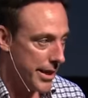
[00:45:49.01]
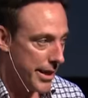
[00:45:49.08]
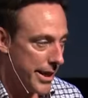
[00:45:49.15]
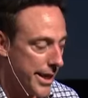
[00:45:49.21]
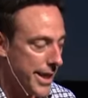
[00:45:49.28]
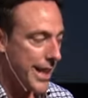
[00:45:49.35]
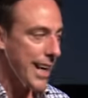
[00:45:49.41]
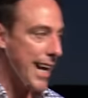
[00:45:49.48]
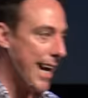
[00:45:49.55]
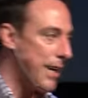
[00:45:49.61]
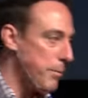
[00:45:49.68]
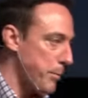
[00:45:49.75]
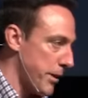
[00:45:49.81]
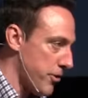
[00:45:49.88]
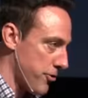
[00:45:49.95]
He
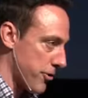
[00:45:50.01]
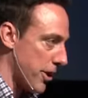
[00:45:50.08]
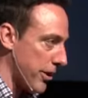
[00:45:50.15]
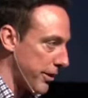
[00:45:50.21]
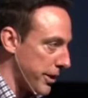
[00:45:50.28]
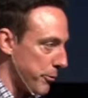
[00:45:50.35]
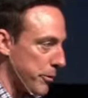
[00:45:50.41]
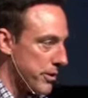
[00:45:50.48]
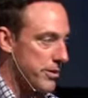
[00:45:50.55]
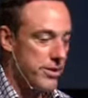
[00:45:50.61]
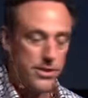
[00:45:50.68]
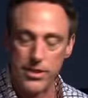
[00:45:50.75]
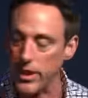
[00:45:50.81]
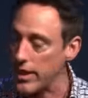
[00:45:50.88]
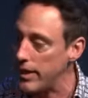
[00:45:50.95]
can't be struggling with
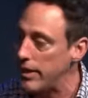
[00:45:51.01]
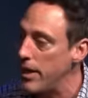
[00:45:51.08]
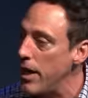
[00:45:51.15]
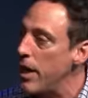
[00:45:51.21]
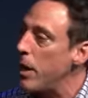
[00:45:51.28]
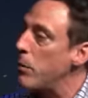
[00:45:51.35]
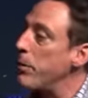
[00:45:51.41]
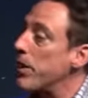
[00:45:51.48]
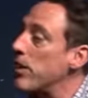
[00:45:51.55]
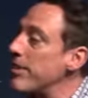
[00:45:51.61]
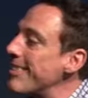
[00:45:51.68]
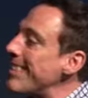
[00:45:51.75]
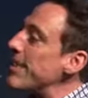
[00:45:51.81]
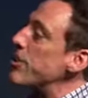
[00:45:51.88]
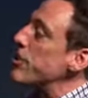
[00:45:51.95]
sin because he